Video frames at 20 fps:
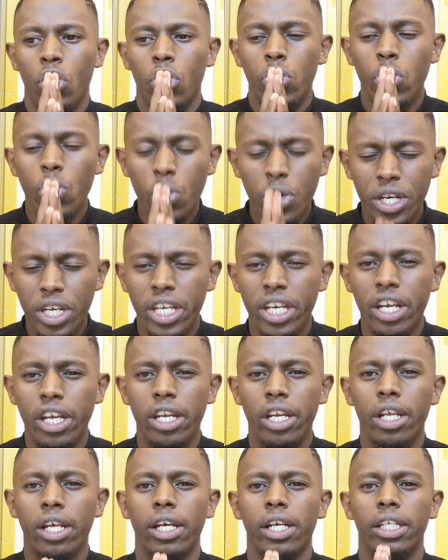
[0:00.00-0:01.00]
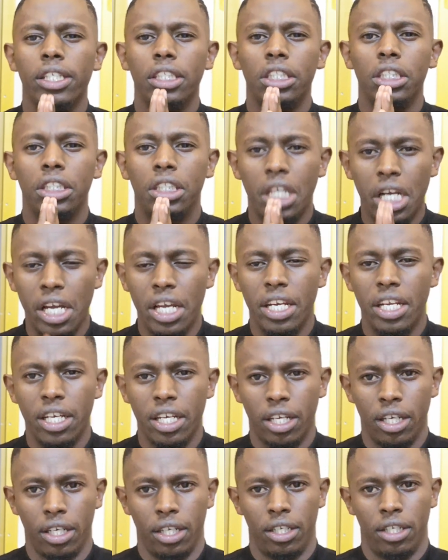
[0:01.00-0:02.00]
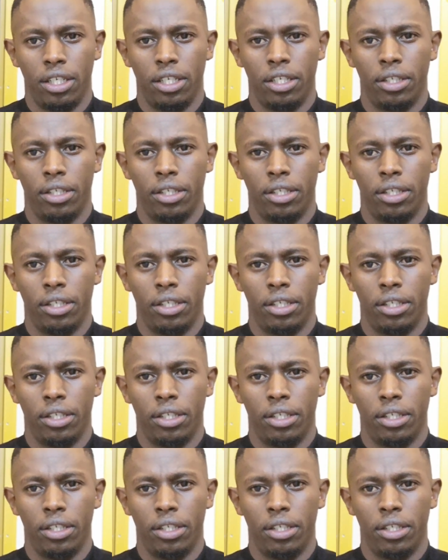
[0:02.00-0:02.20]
you need training.